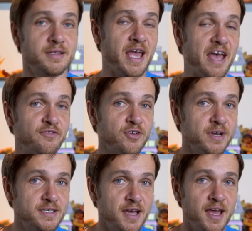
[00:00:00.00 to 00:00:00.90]
After
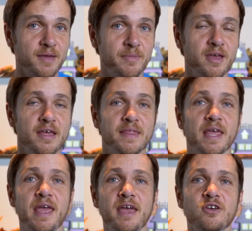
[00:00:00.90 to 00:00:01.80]
a time, the
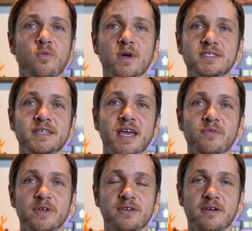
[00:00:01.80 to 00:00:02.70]
hand once again
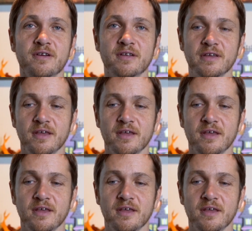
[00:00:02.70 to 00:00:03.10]
returned,